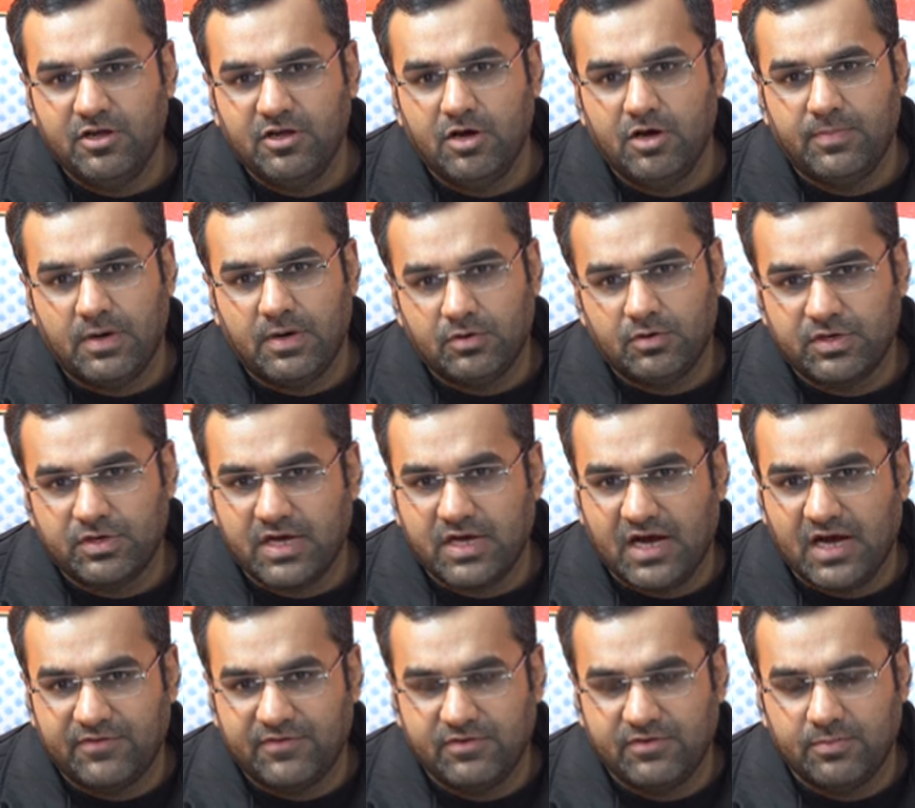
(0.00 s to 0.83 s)
about
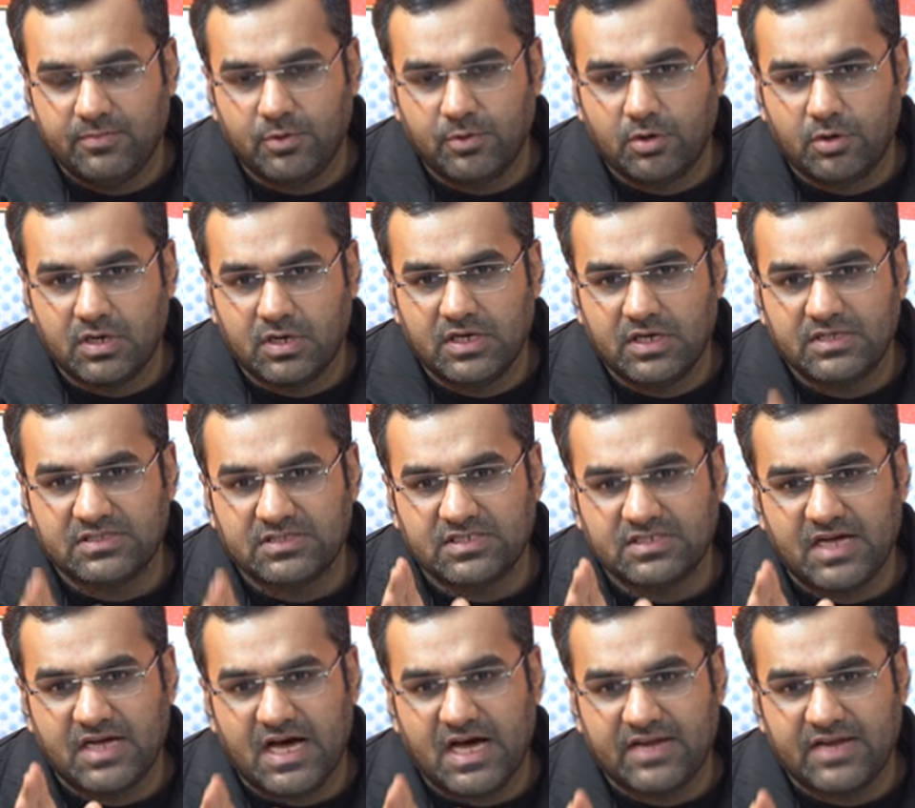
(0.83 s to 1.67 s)
Karvy brokers.
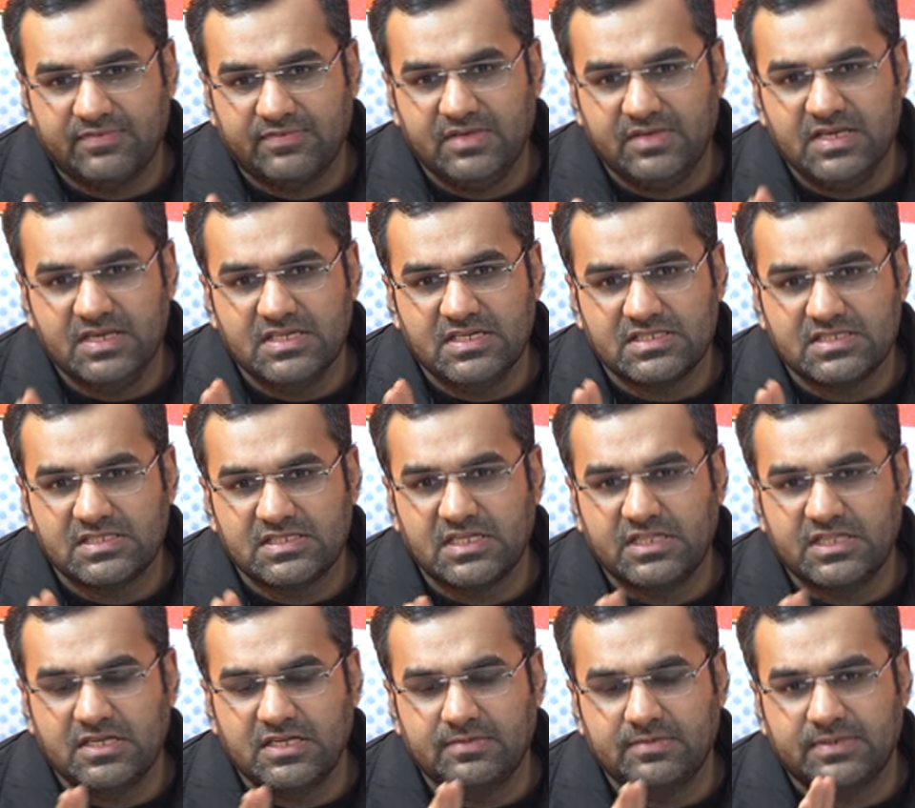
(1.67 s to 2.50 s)
Karvy is
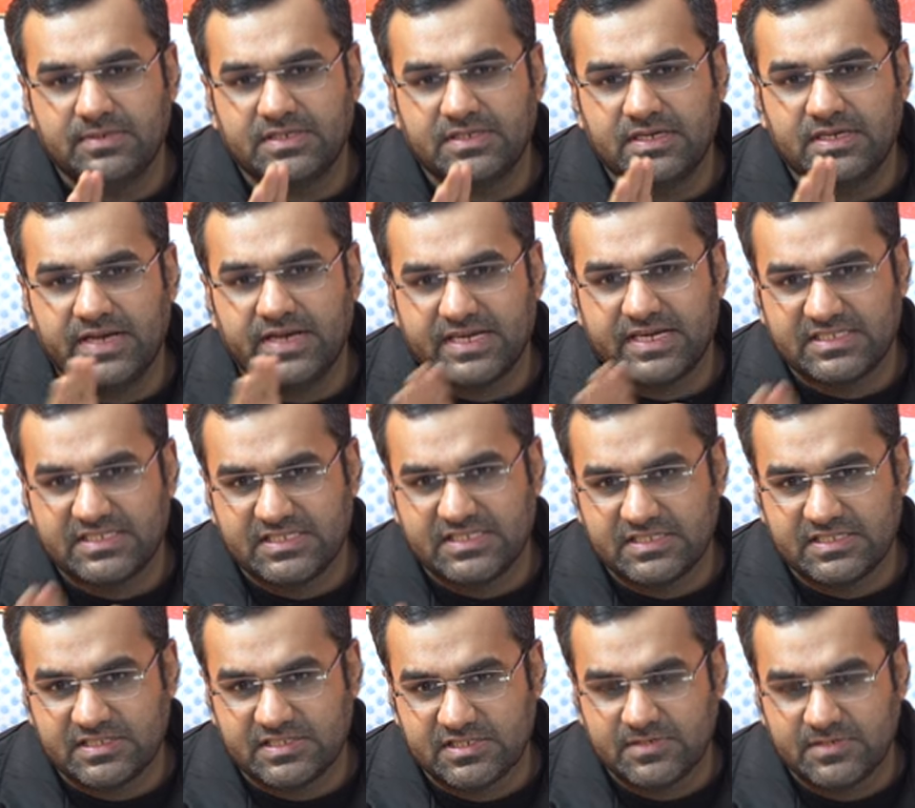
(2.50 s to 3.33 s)
nothing but a
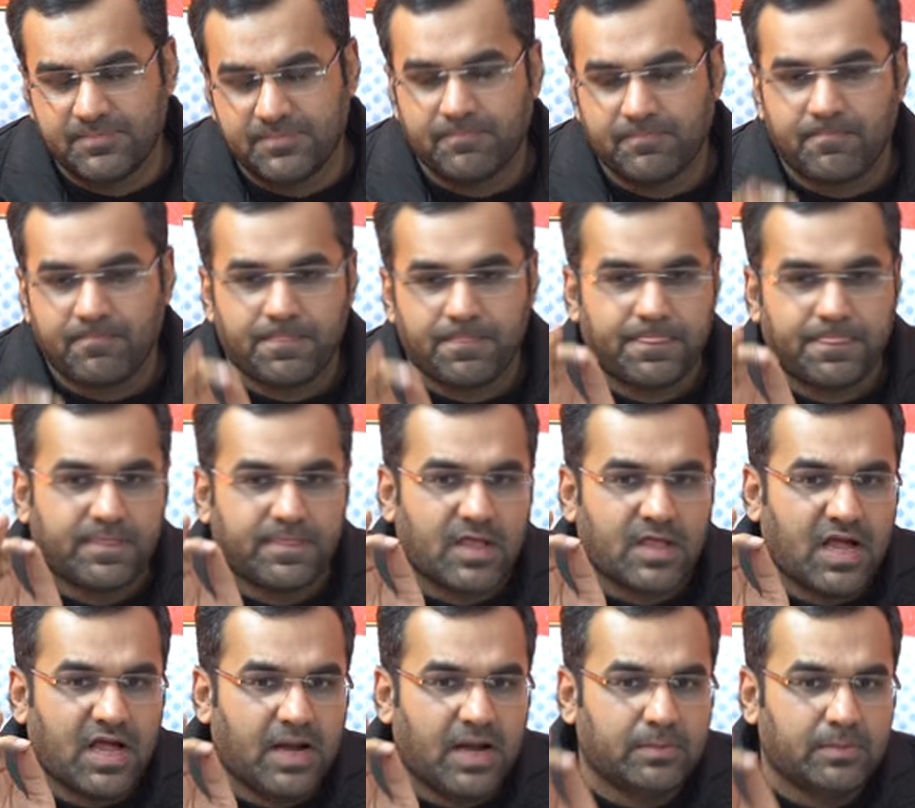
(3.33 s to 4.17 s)
nexus.
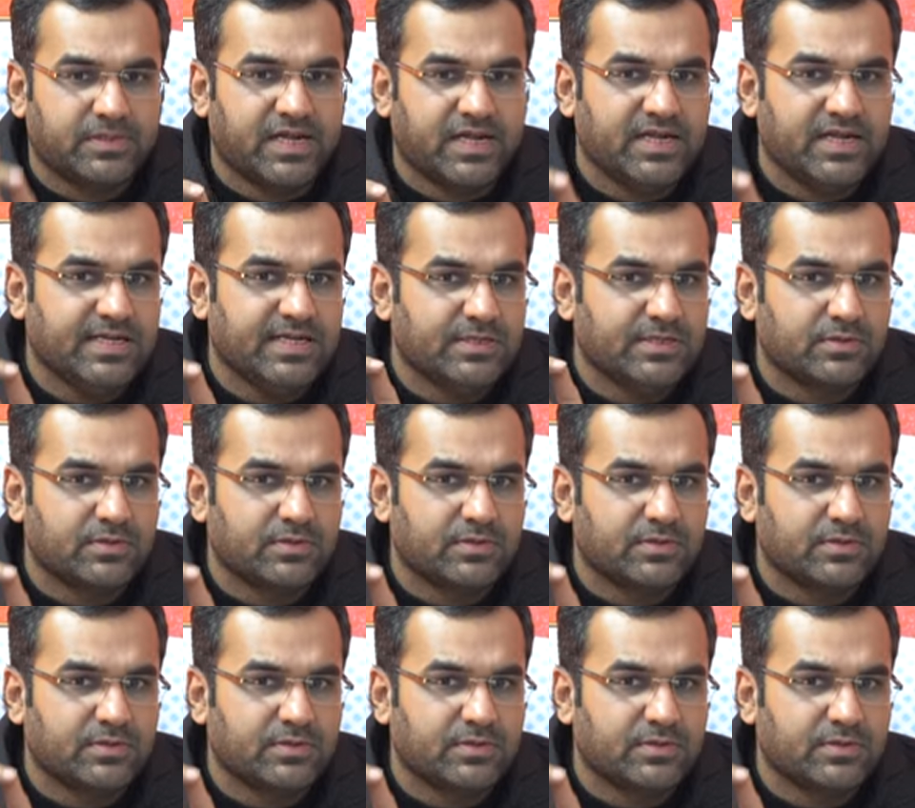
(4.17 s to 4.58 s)
I am telling you